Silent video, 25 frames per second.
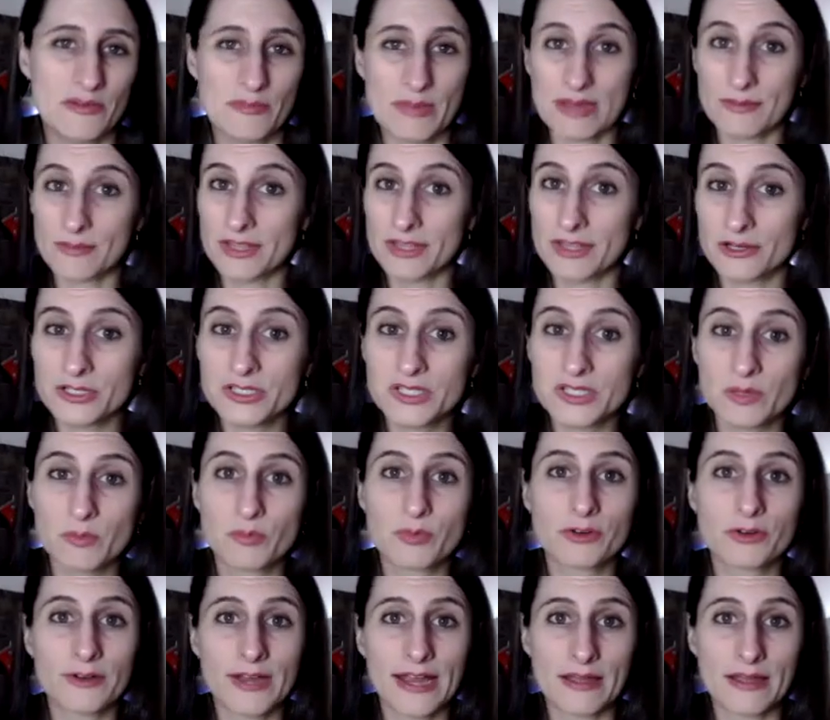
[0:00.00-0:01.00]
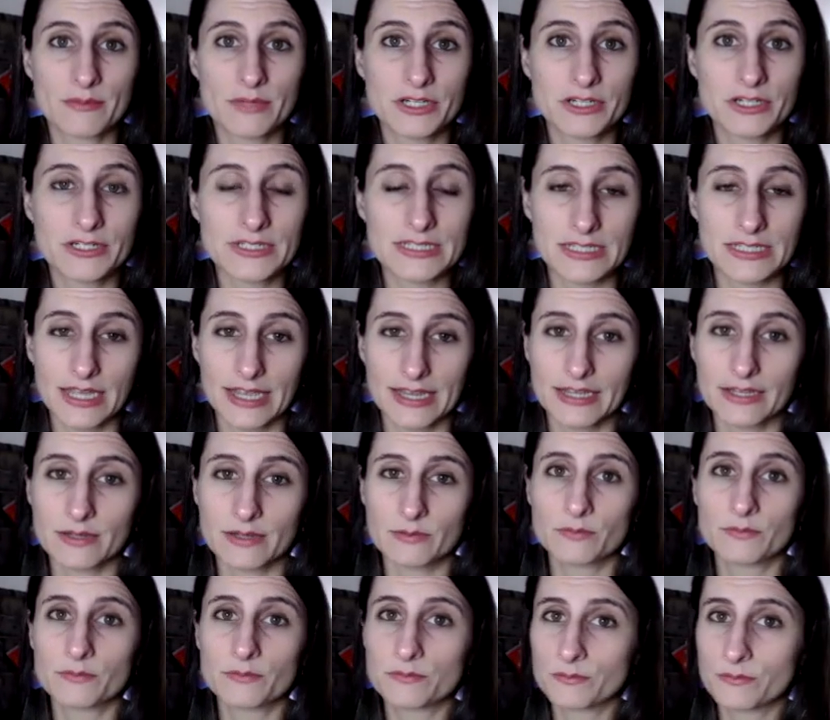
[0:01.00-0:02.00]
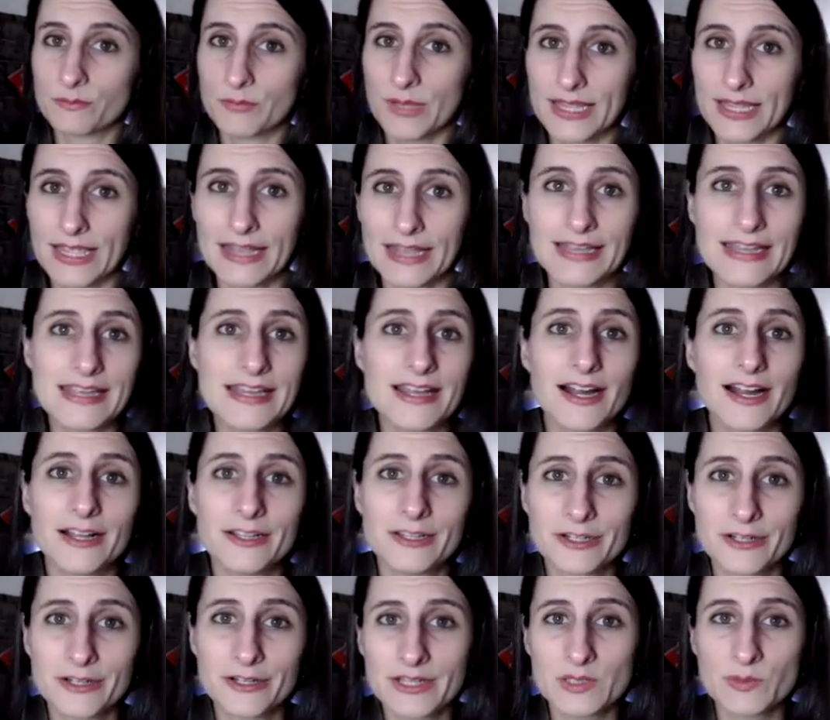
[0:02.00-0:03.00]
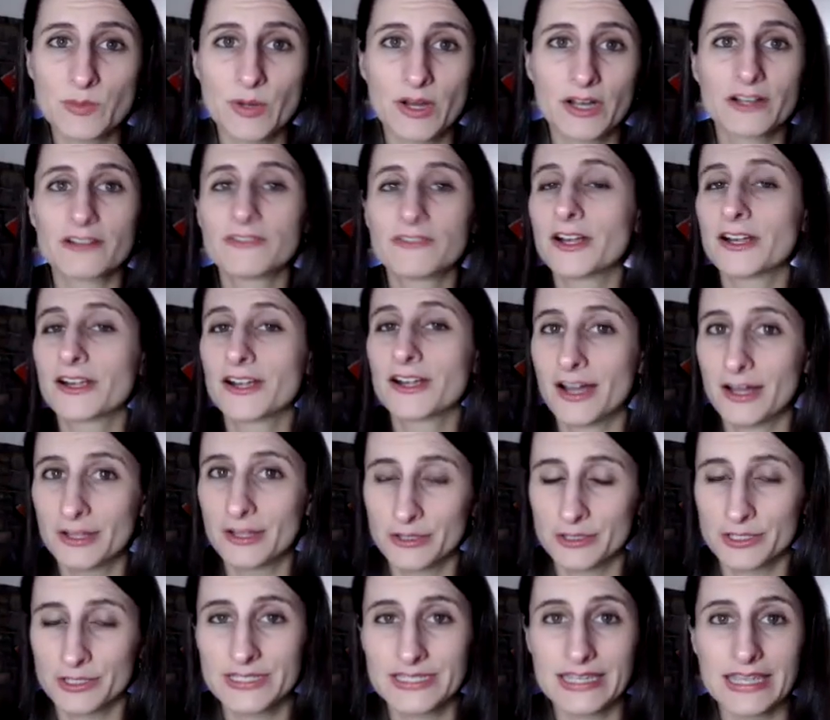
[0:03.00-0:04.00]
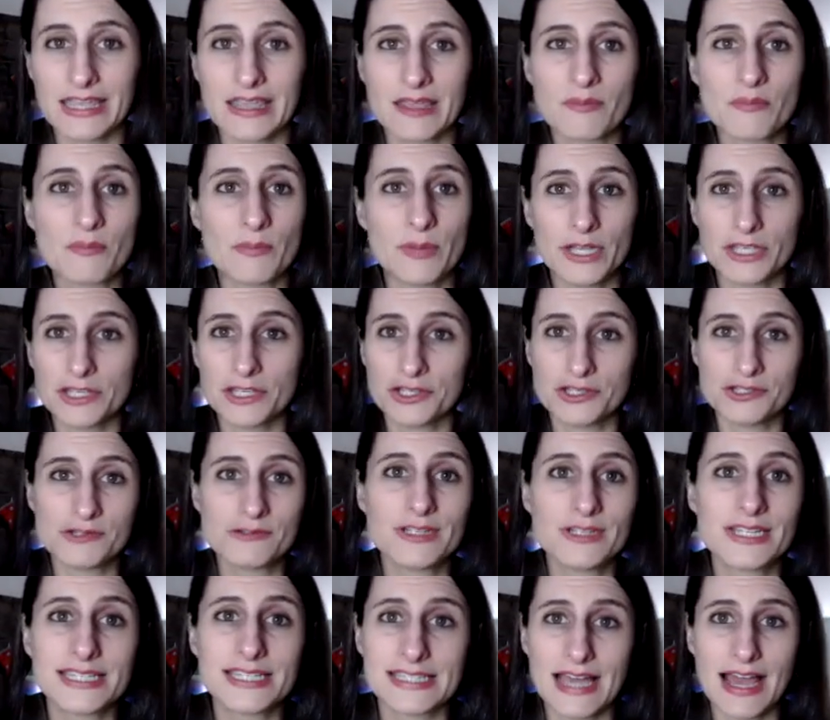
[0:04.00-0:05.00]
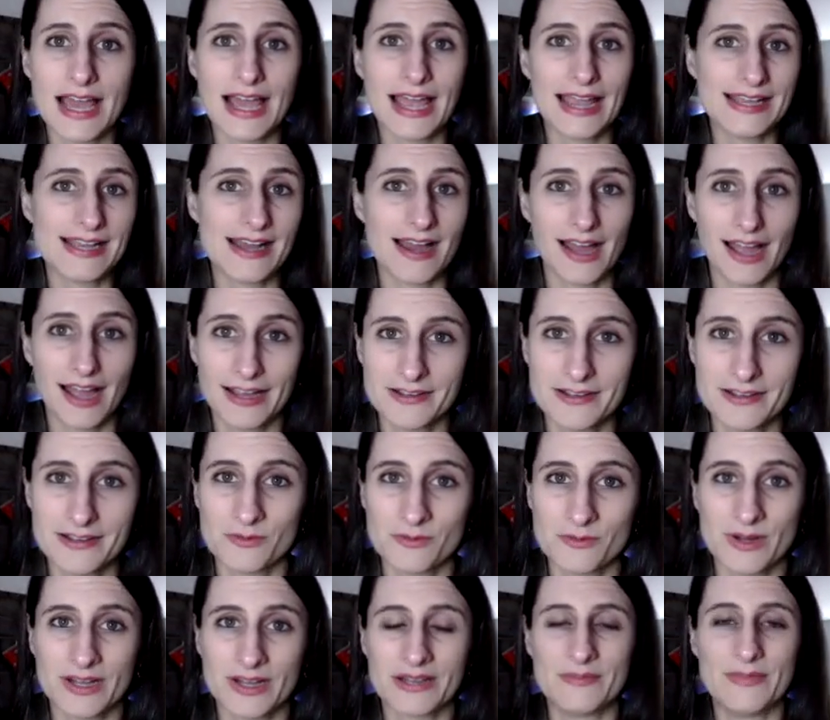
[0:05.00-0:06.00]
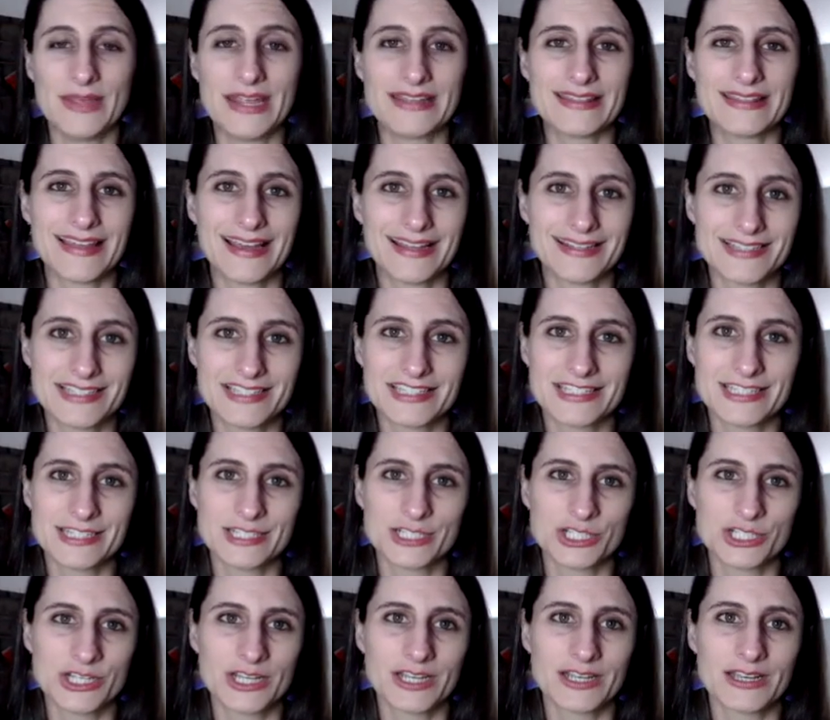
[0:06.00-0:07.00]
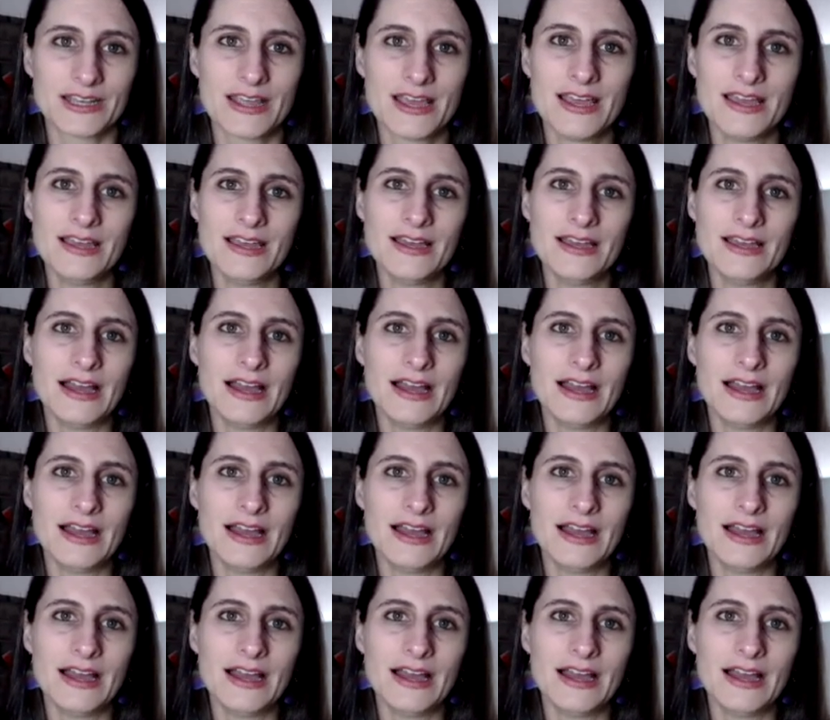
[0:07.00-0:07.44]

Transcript: Now, maybe there's some parameters like pick any color that's part of our color scheme, but you decide, I don't want to make that decision.